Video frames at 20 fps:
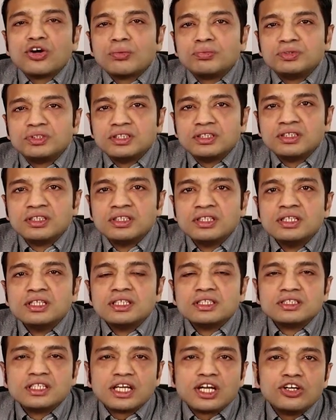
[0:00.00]
option
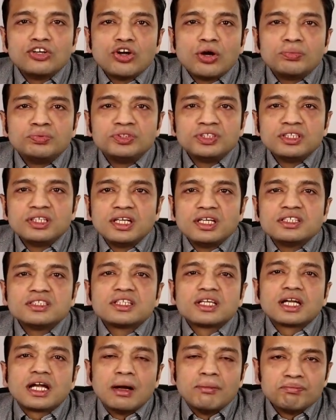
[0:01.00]
is
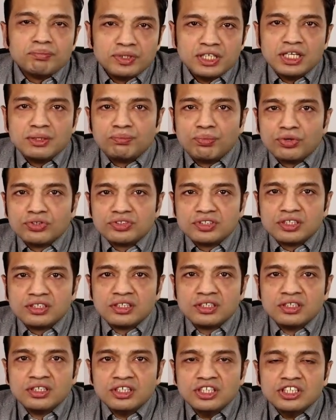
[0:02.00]
company deposit.
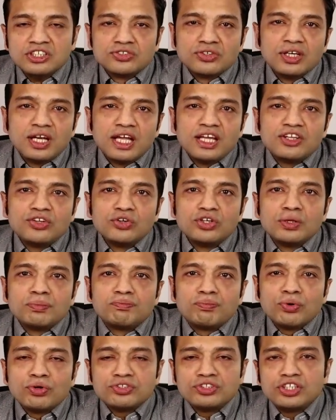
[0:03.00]
So like you
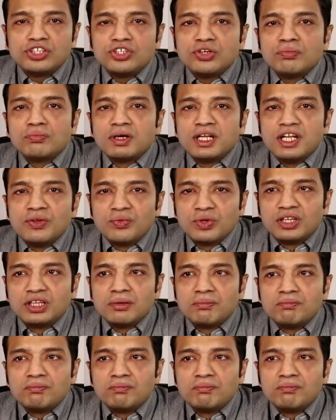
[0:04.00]
deposit your money with the